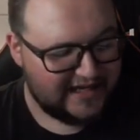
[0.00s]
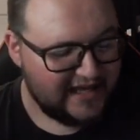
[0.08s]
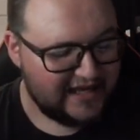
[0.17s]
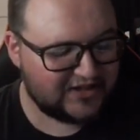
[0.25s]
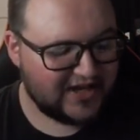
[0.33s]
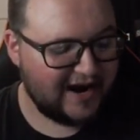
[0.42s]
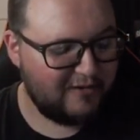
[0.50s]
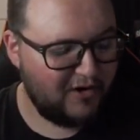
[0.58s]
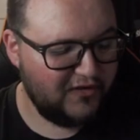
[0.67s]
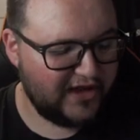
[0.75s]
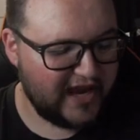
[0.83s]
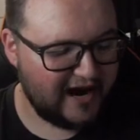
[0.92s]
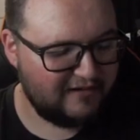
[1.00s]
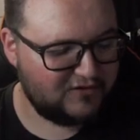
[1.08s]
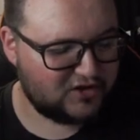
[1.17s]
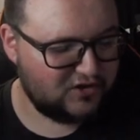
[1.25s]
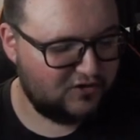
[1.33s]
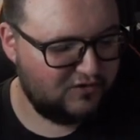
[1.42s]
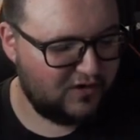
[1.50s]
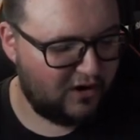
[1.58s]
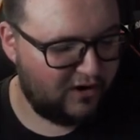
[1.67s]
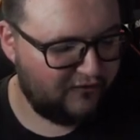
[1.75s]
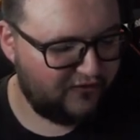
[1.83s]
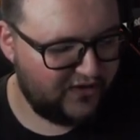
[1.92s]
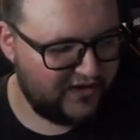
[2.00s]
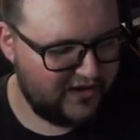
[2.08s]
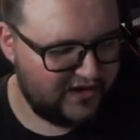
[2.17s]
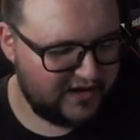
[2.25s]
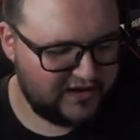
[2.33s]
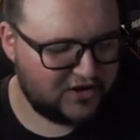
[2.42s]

he's now on the council of the